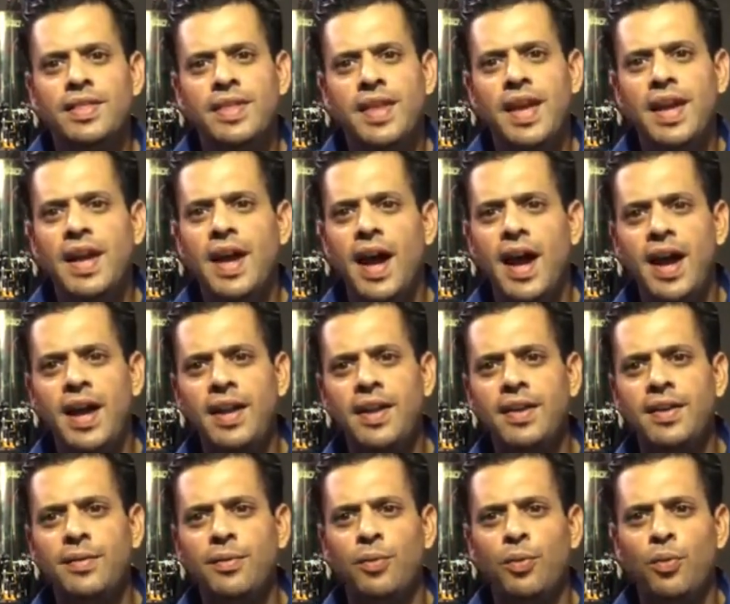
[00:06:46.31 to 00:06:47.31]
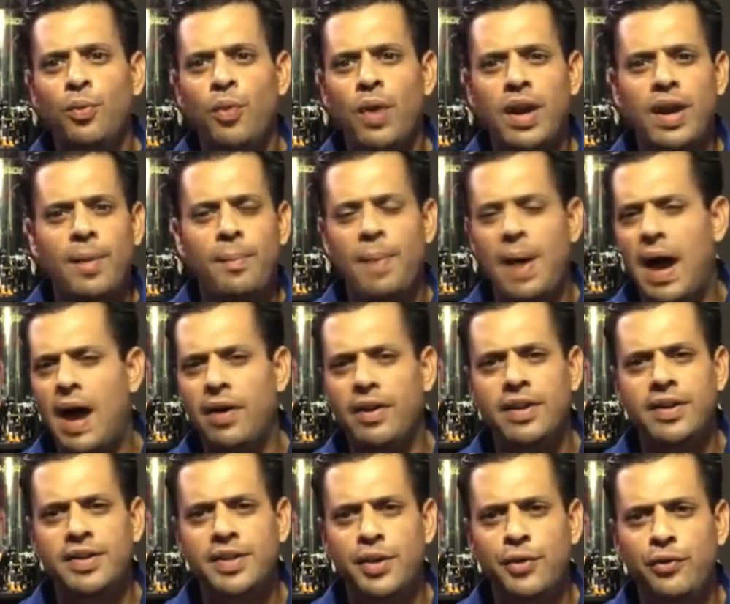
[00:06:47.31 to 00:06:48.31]
they kind of went about
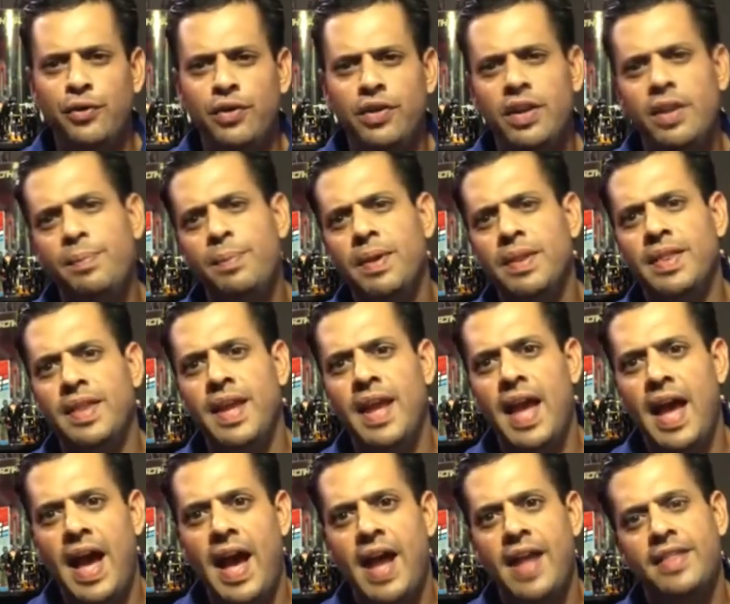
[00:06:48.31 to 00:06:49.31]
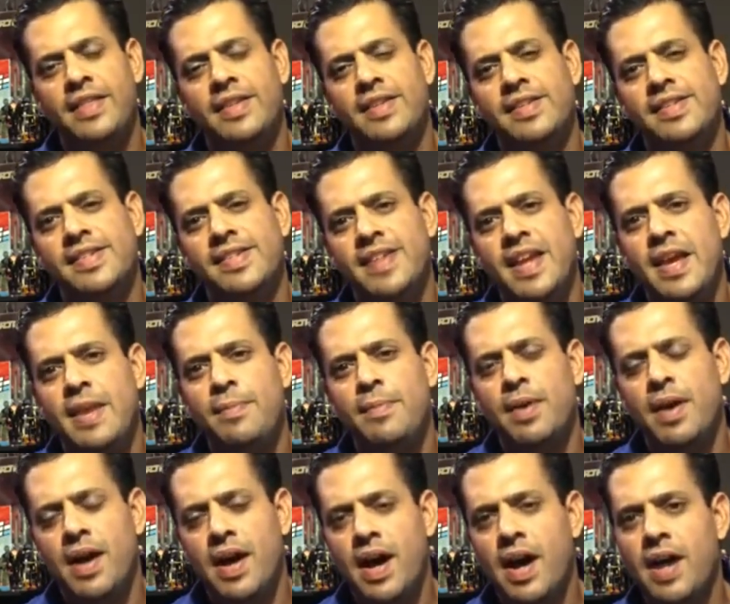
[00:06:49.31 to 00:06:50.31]
it differently, but they had the
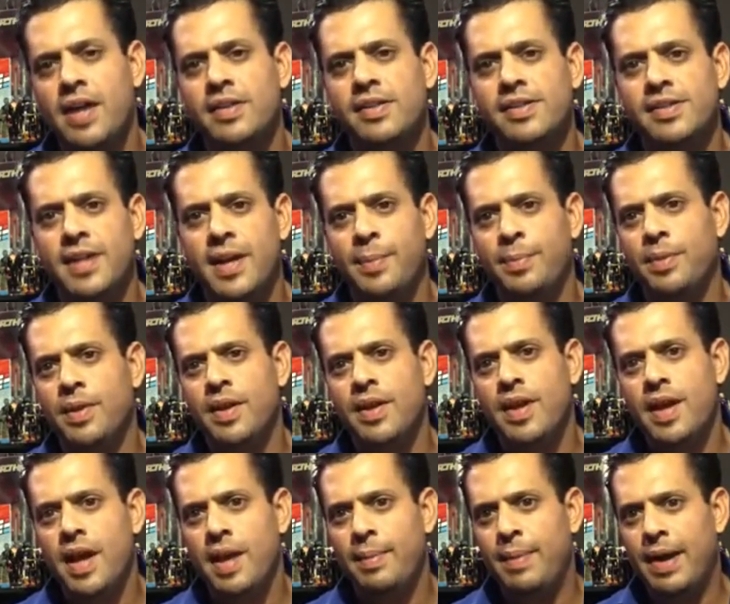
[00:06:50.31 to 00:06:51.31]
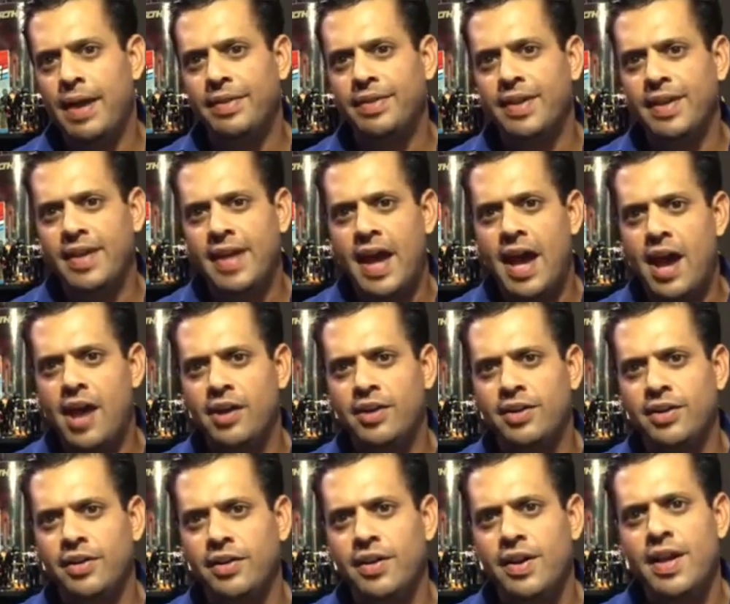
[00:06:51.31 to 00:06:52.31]
same concept about the
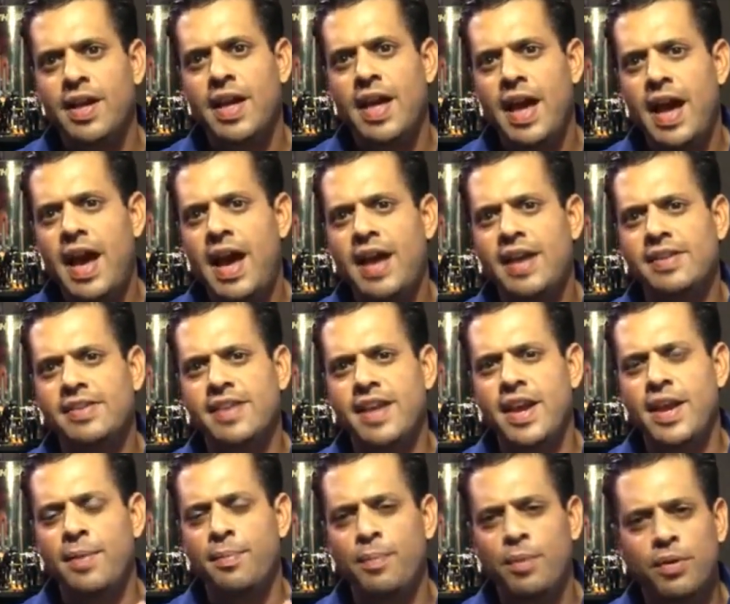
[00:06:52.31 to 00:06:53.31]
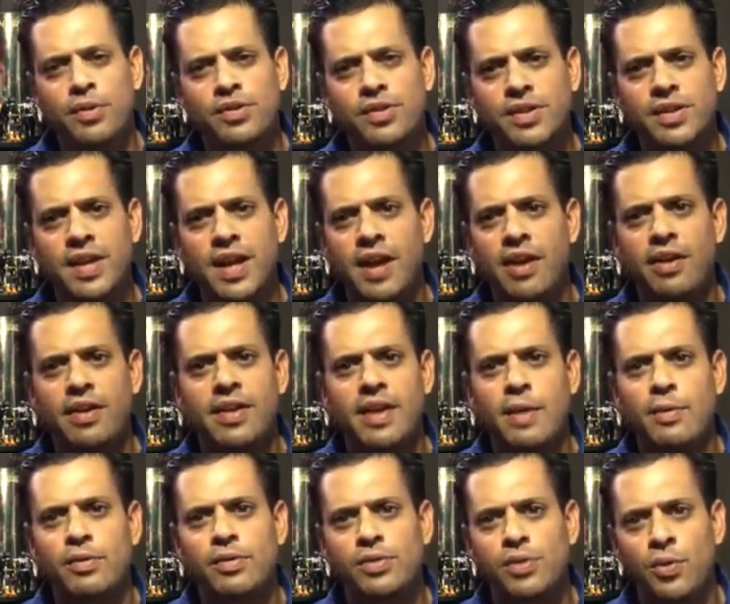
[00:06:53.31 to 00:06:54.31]
character as a mercenary
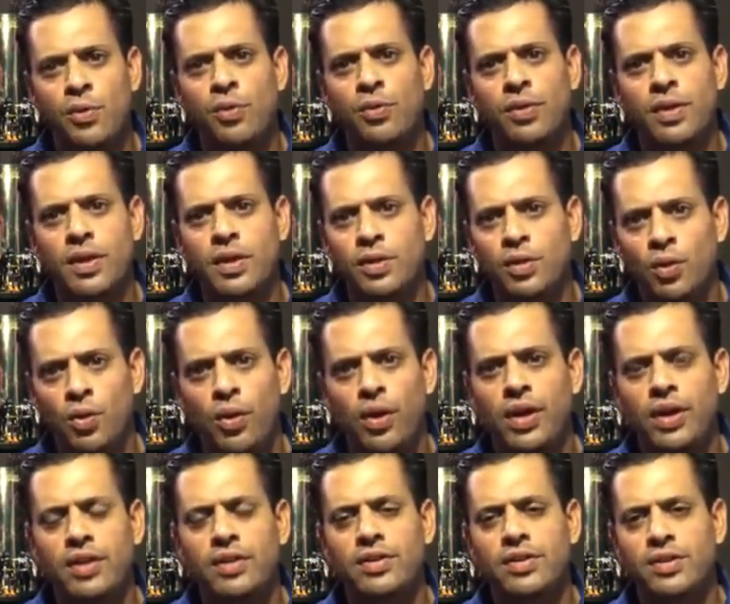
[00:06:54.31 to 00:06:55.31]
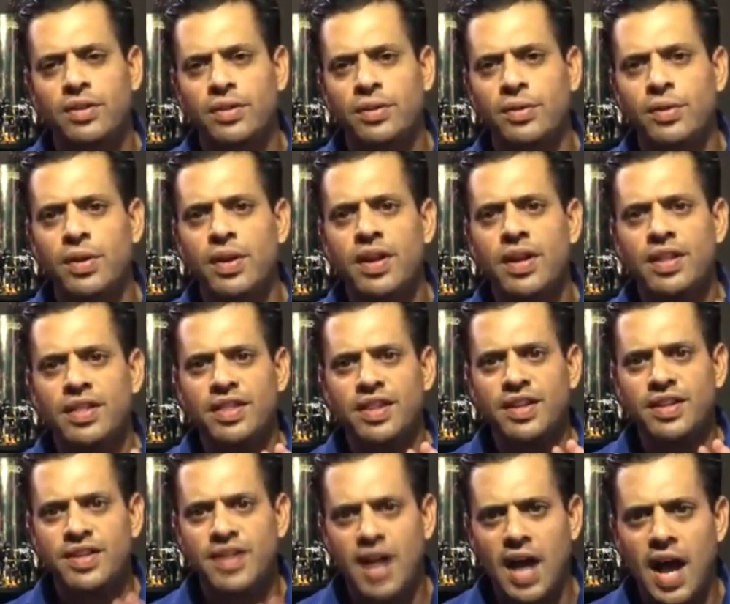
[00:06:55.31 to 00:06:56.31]
that was only loyal to
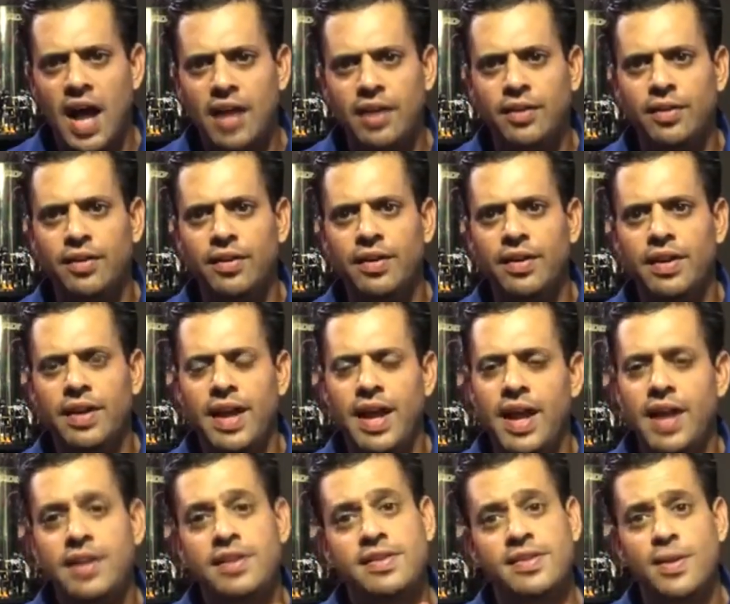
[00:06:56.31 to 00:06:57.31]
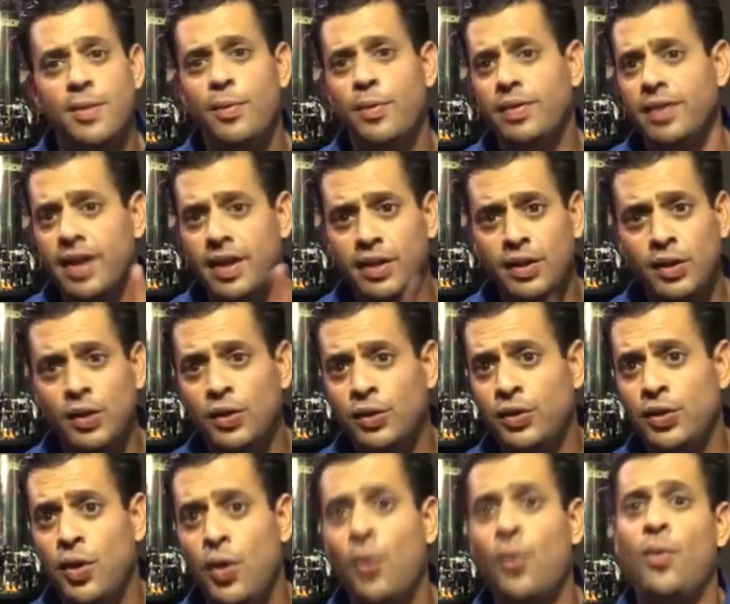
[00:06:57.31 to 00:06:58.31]
the dollar and someone that you
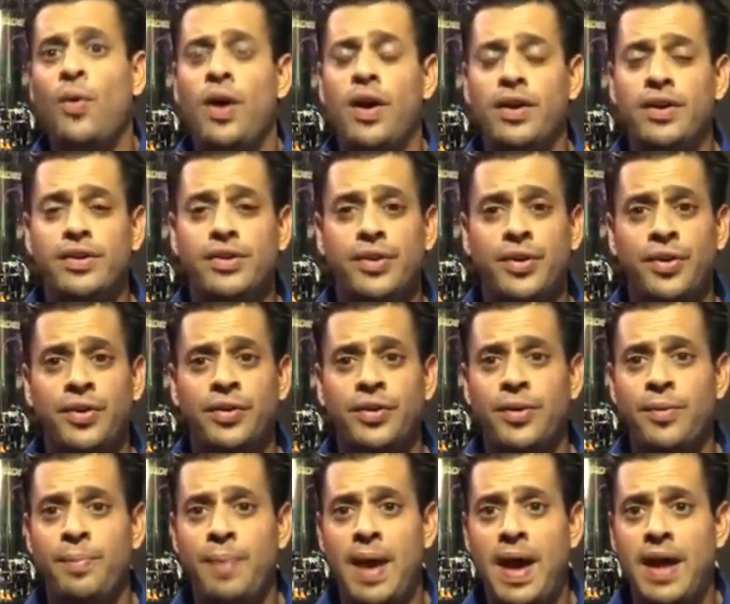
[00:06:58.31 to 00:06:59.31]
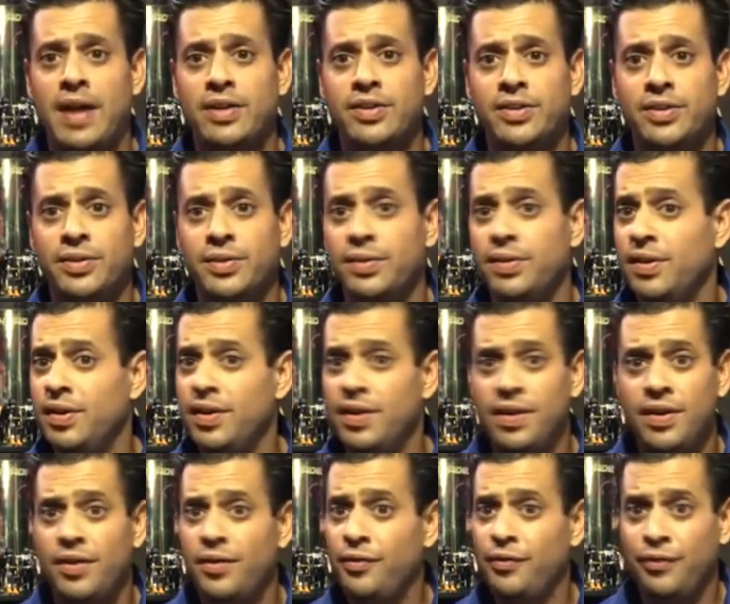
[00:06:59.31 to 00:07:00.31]
don't want to turn your back to,
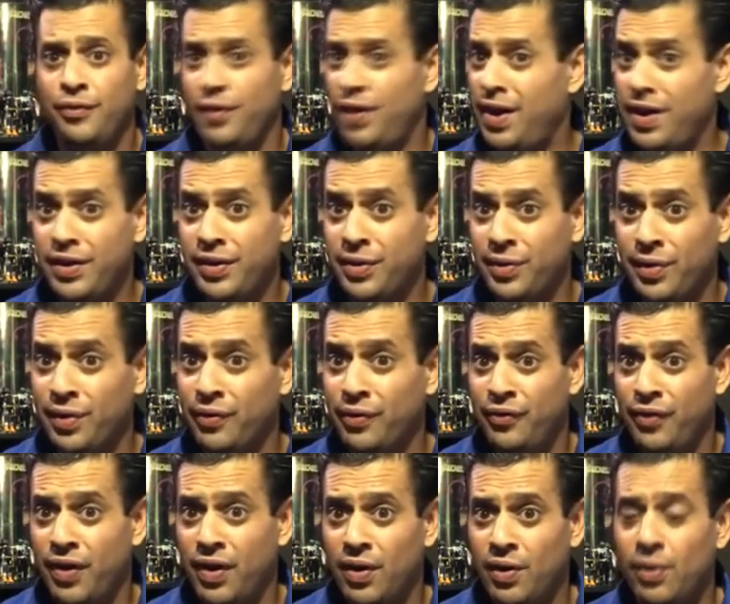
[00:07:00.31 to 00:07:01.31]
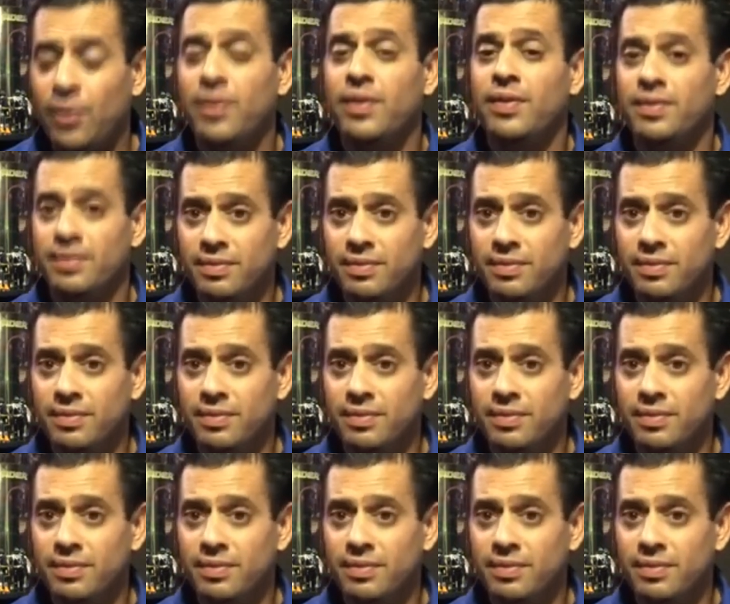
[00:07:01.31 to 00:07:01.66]
friend foe.